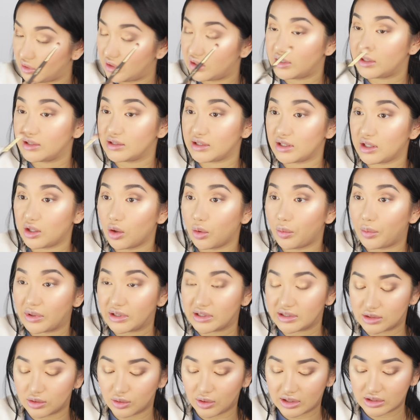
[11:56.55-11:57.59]
He's ill, but he
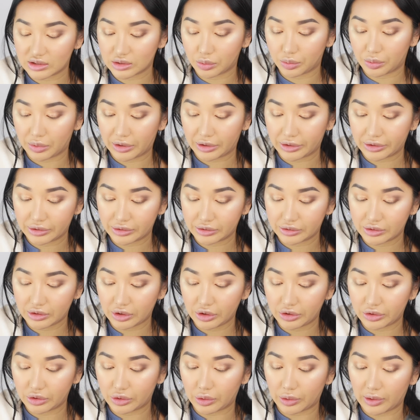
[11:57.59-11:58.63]
still has to work.
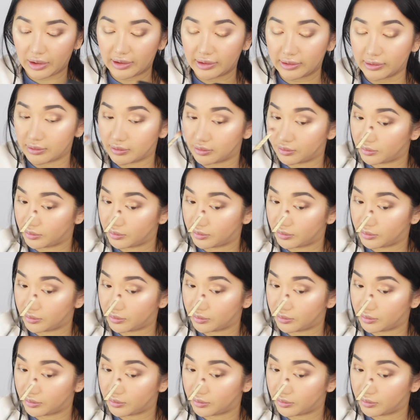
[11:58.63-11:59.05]
Don't you, Grant?